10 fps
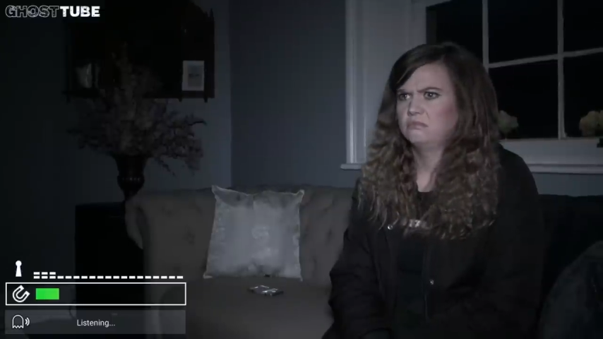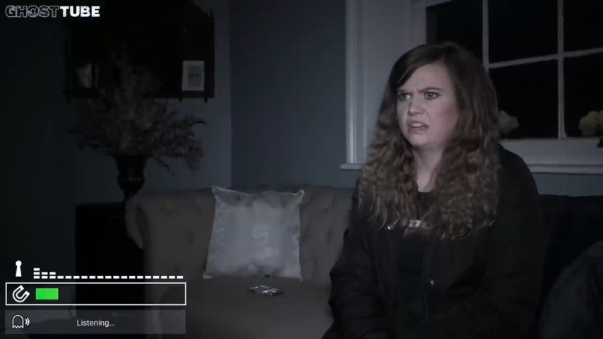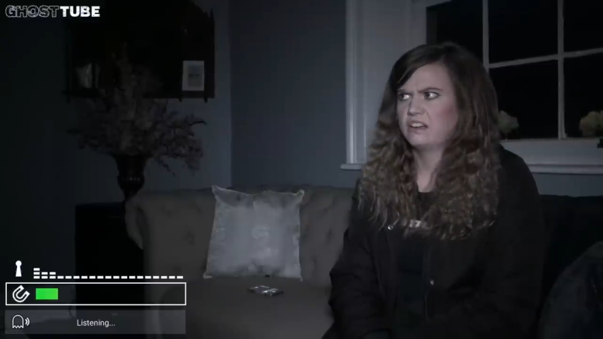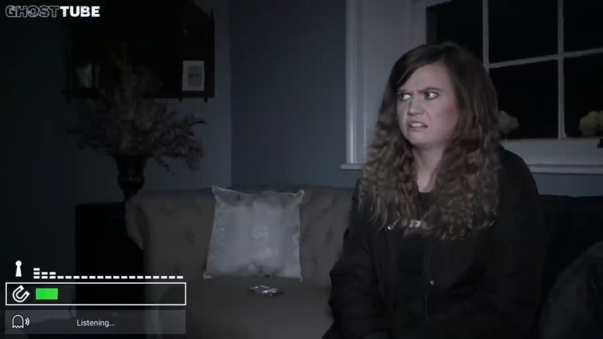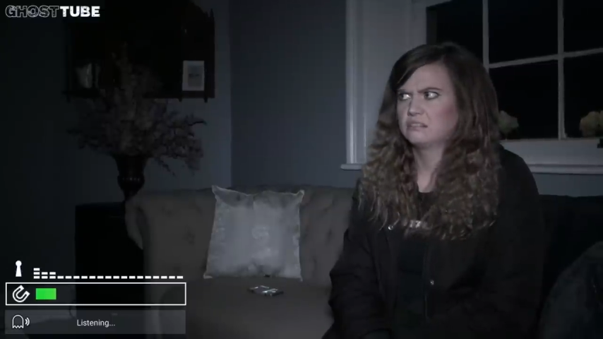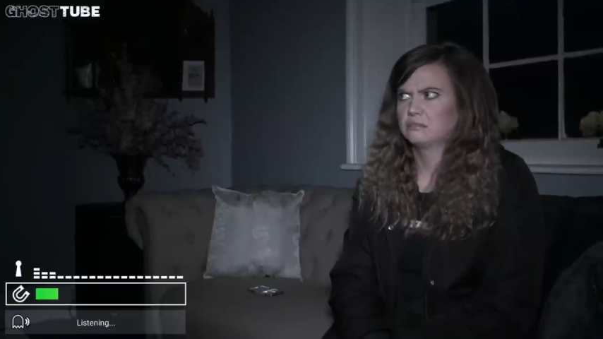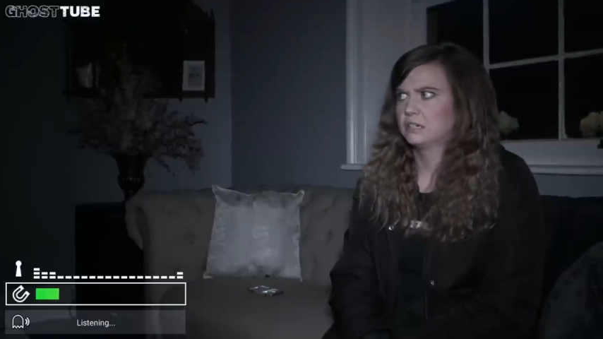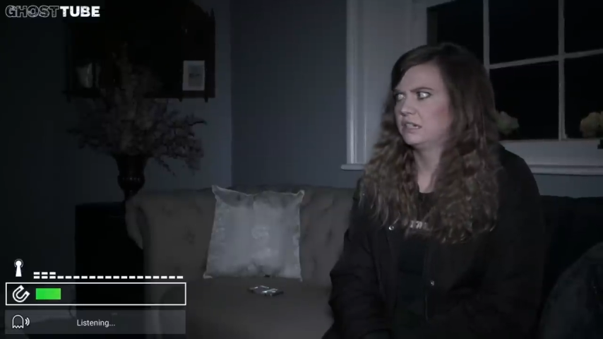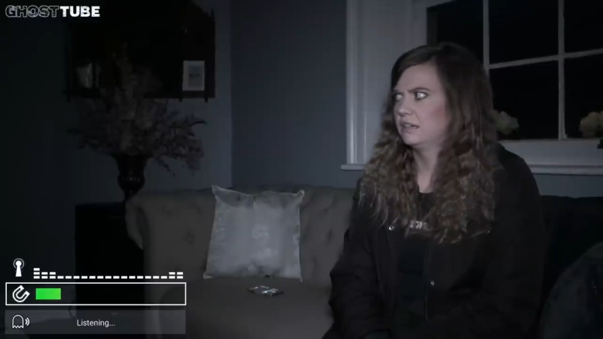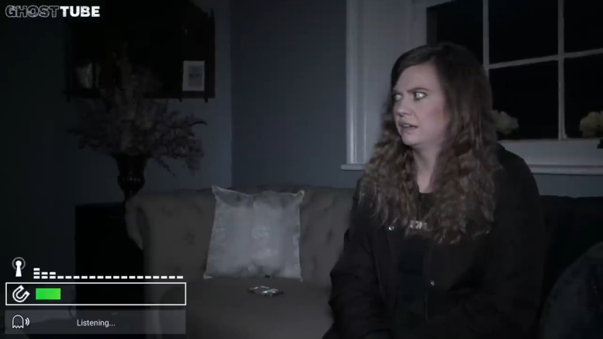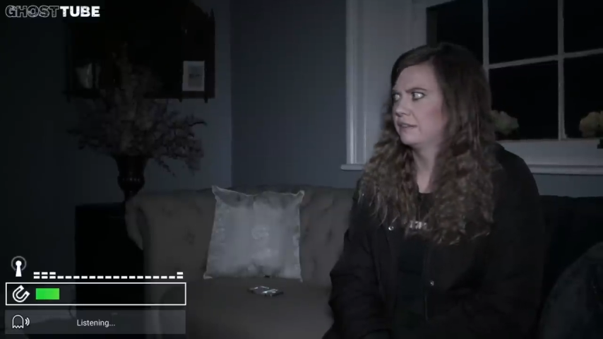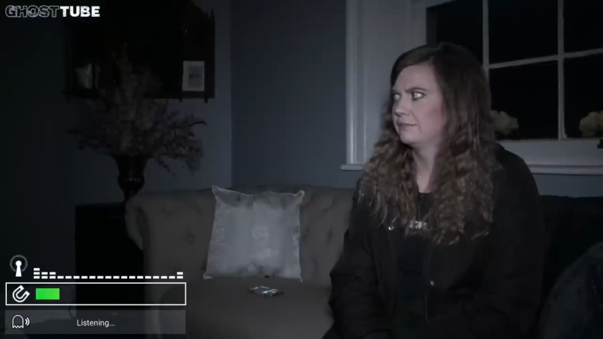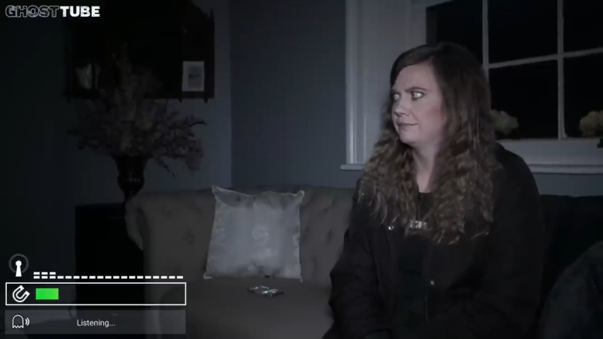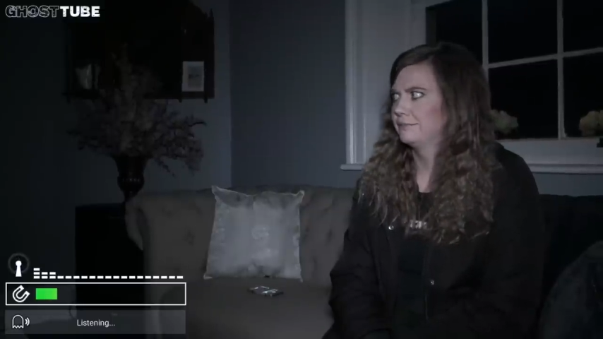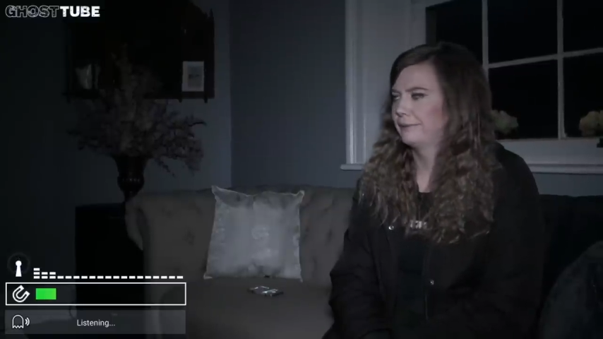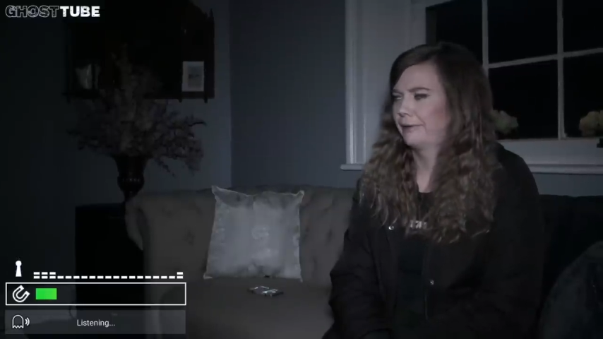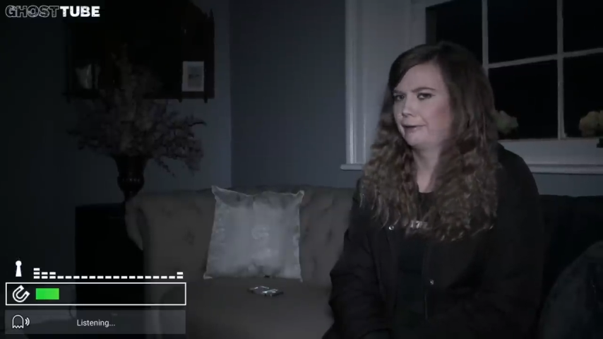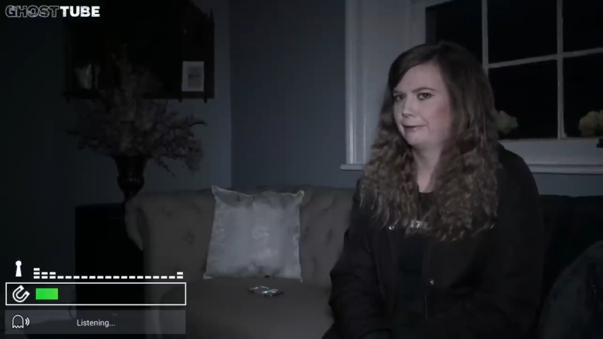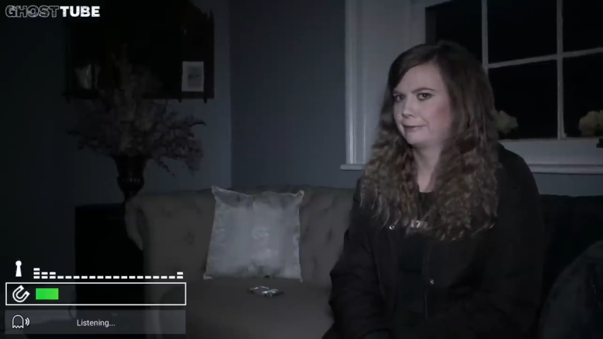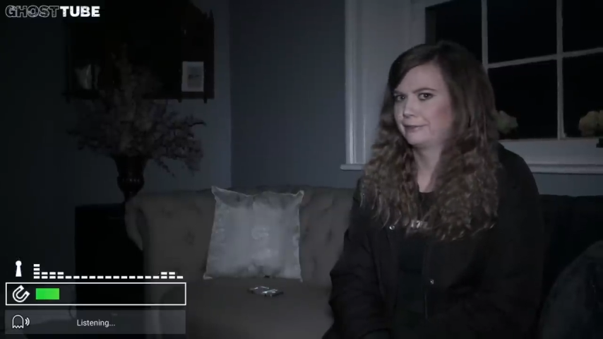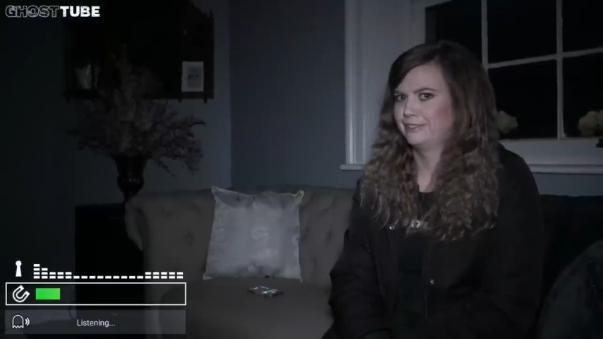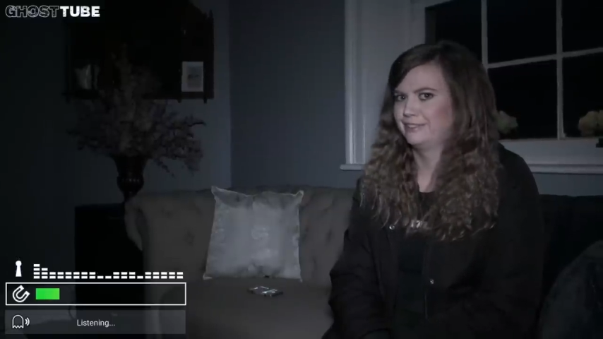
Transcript: now there's a really like husky